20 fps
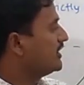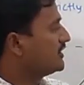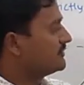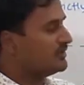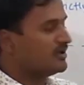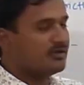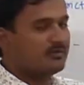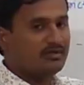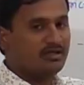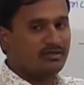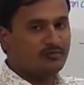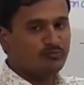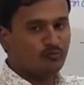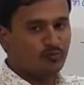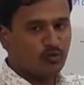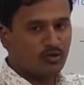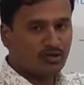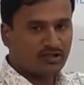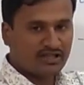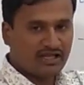it may be
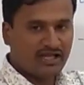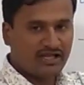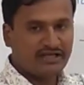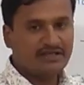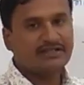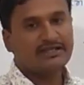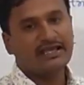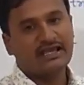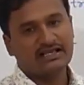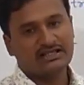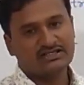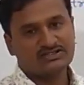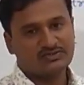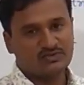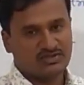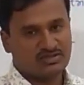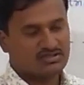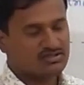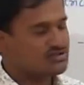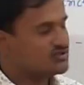more than
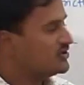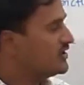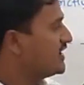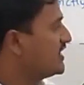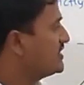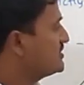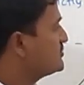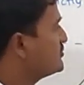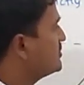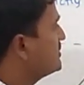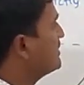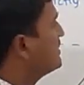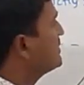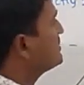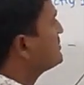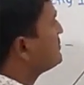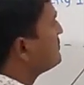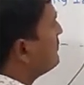x1. So hence it is